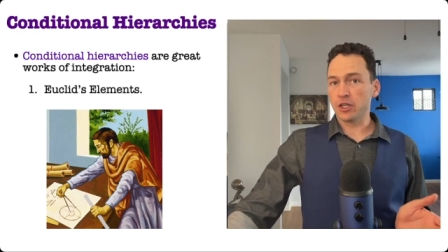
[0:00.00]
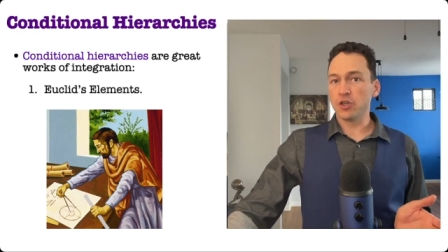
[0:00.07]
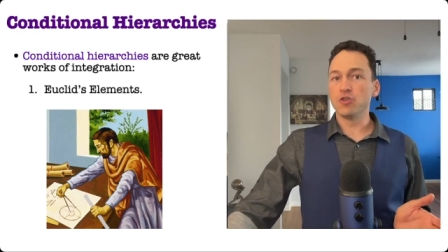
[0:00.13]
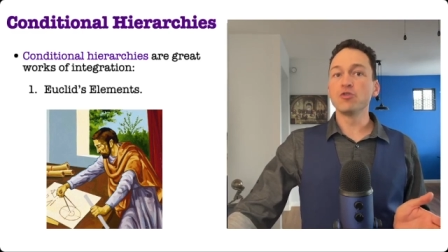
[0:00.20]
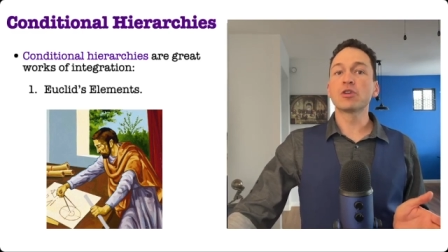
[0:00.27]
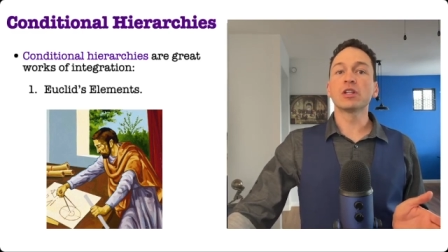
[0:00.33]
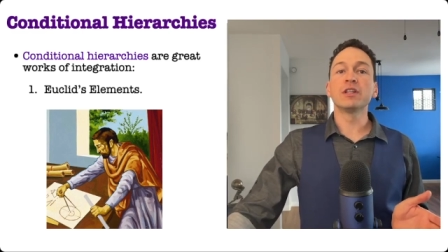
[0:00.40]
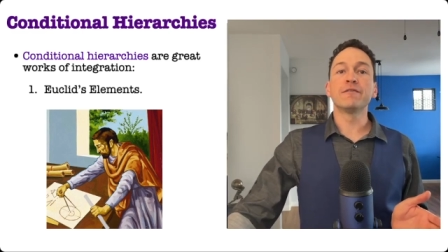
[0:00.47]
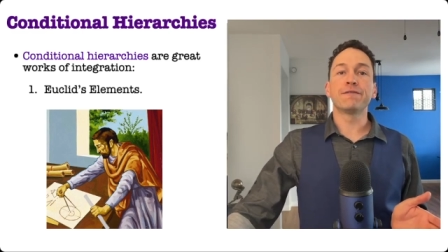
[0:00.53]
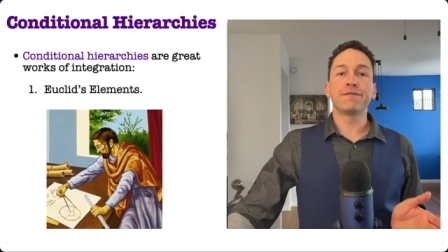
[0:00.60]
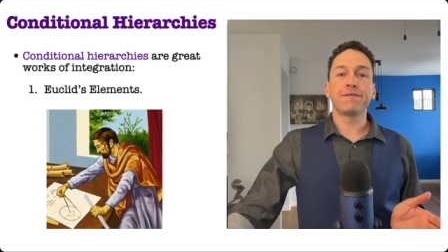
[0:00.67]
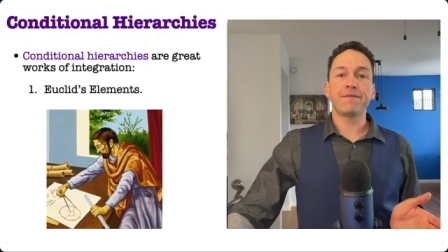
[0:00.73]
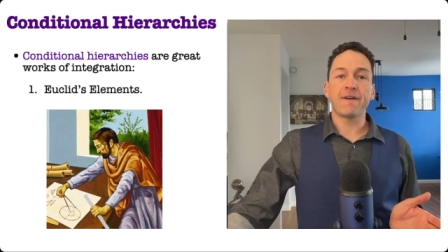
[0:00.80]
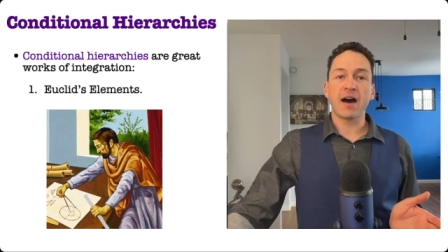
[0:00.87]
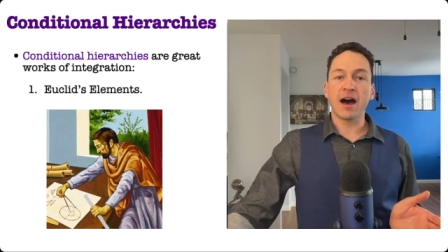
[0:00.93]
Euclid
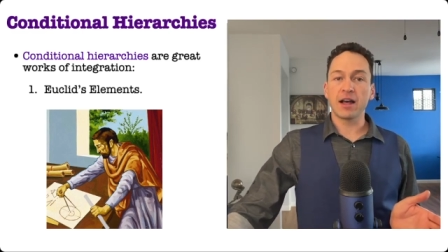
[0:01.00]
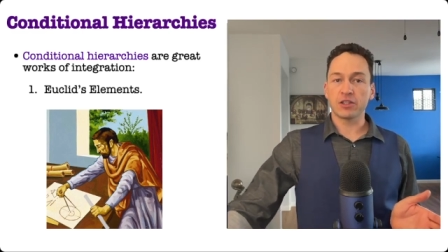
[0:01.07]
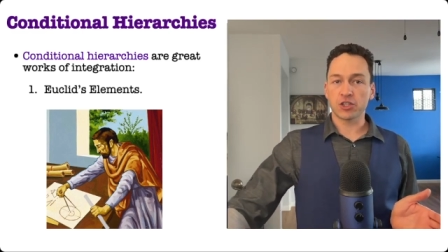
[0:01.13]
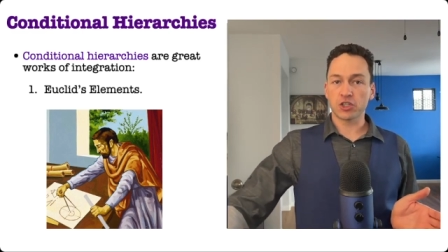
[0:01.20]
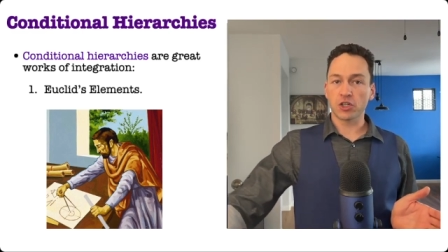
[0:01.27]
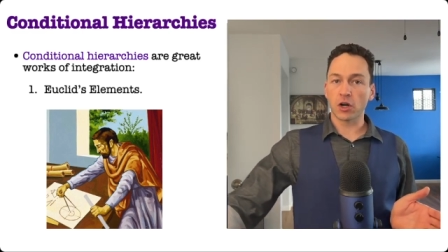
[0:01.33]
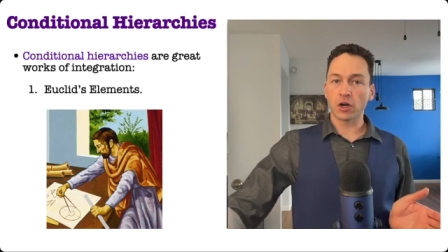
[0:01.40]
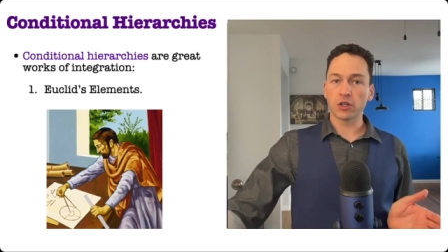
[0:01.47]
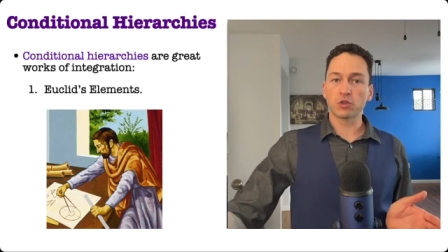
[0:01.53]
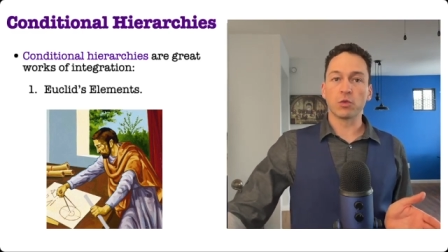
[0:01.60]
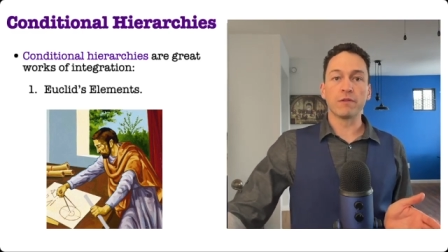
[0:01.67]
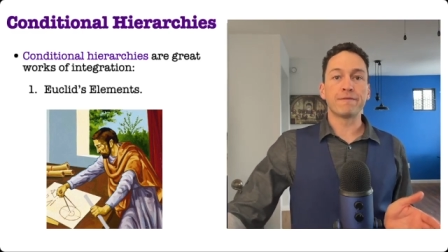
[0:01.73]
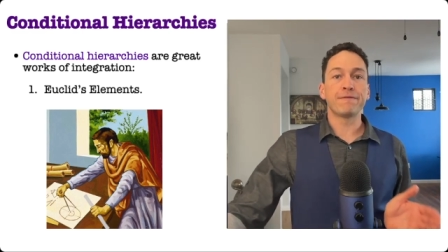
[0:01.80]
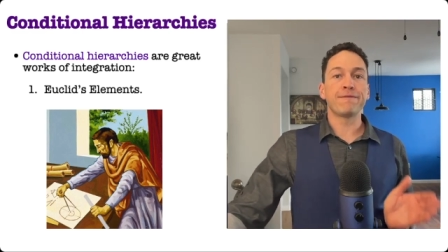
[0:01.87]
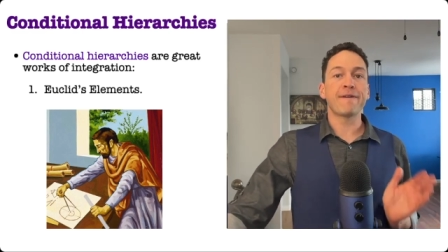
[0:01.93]
starts with
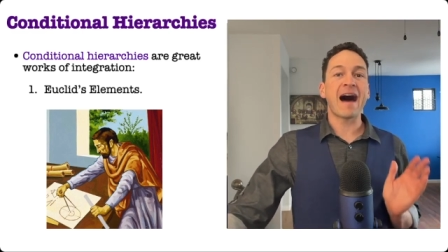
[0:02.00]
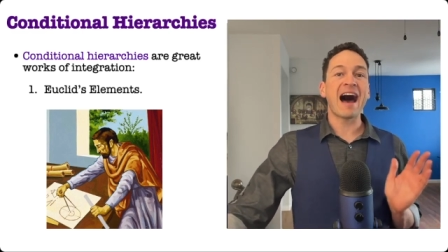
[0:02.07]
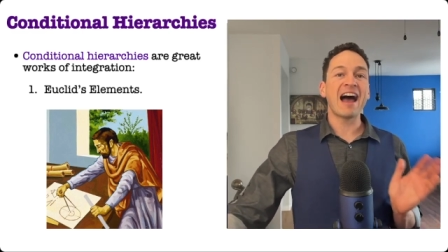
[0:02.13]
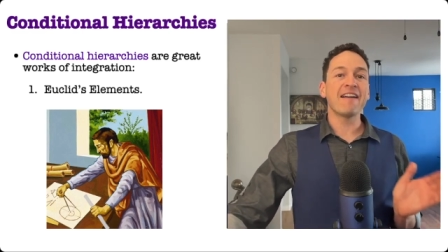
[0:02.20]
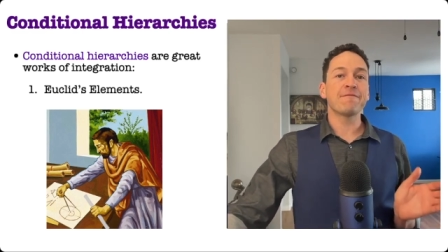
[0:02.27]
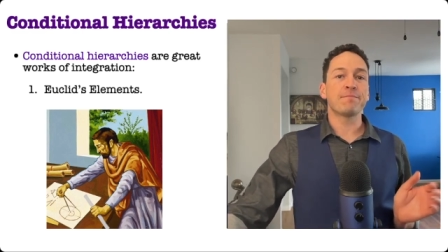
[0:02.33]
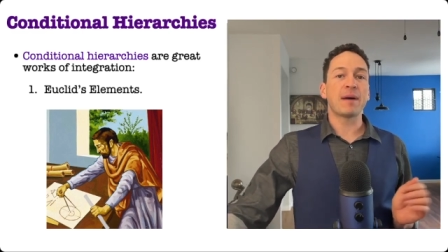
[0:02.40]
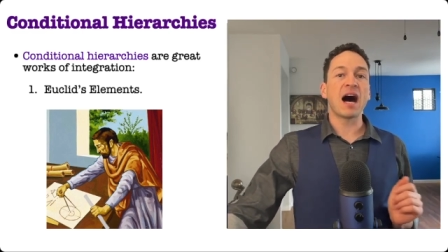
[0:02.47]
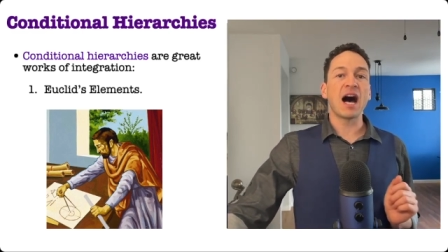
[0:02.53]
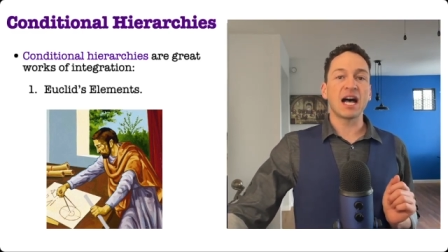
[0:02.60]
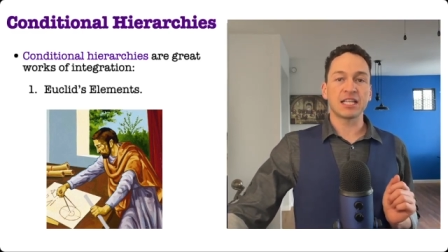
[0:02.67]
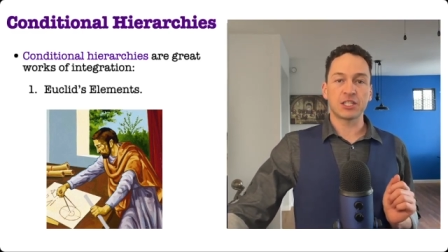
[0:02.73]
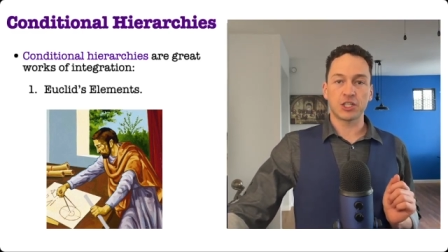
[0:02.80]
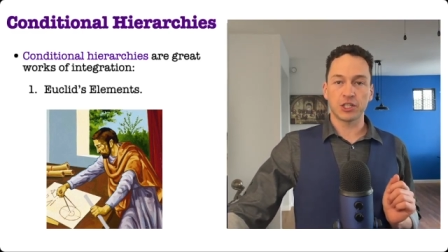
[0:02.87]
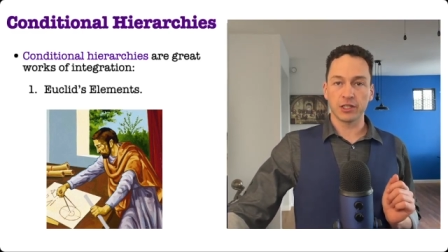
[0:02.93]
five
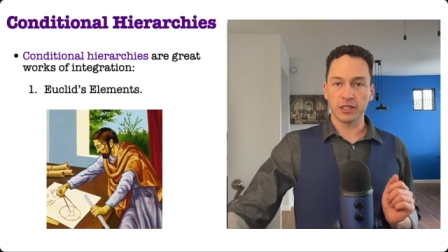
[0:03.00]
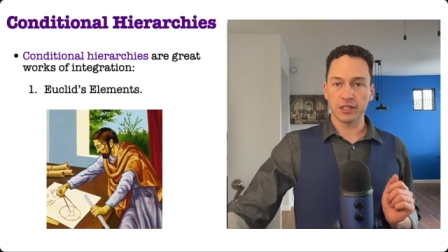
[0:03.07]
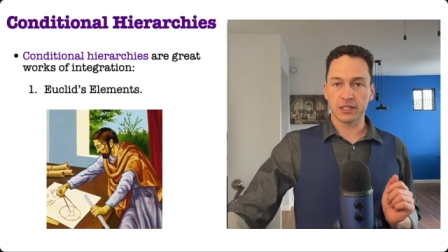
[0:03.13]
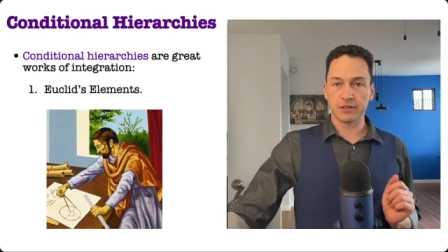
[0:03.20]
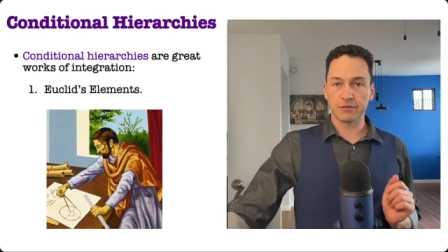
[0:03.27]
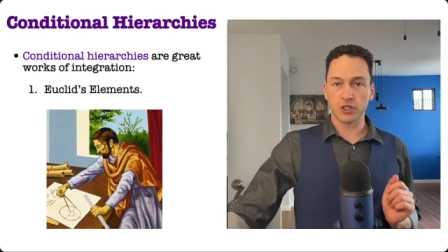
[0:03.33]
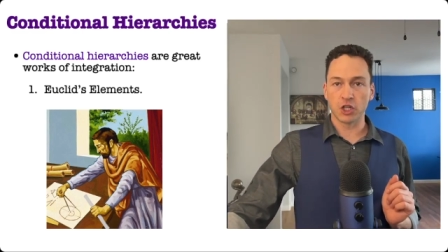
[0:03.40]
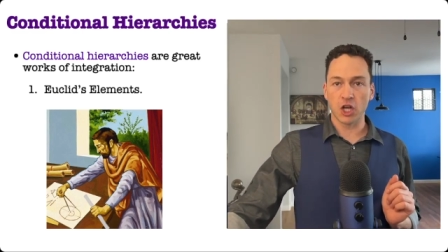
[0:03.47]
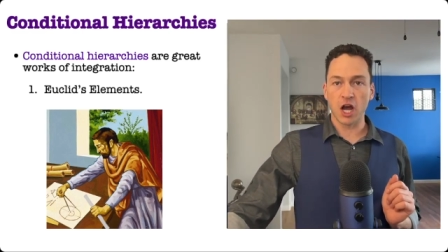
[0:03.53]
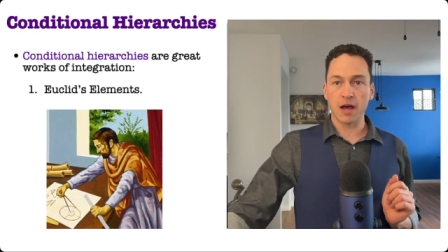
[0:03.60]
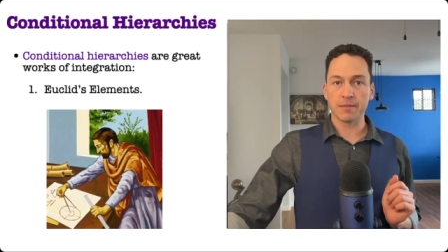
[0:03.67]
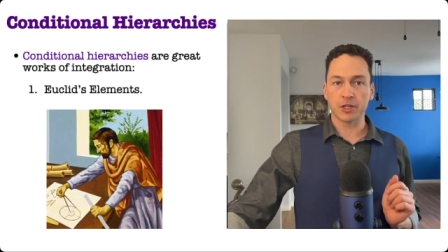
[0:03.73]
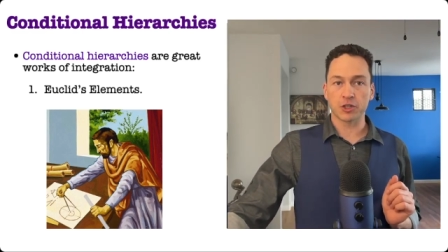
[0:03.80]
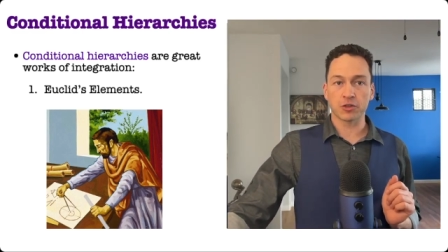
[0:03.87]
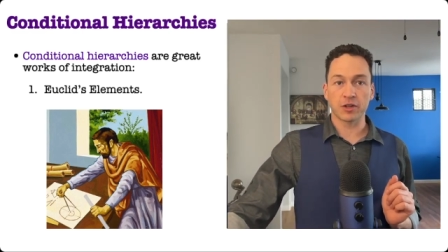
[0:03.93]
postulates of
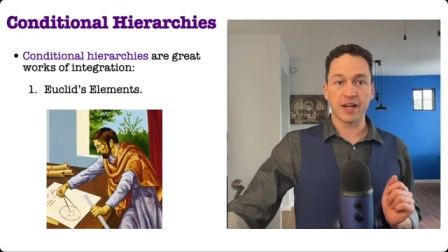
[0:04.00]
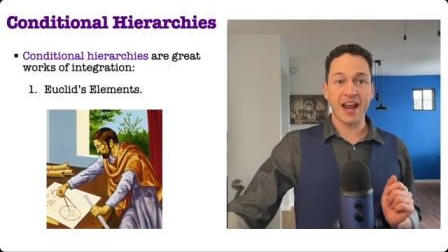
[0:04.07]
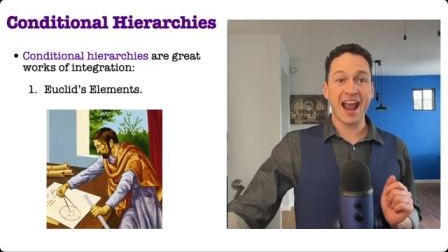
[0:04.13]
geometry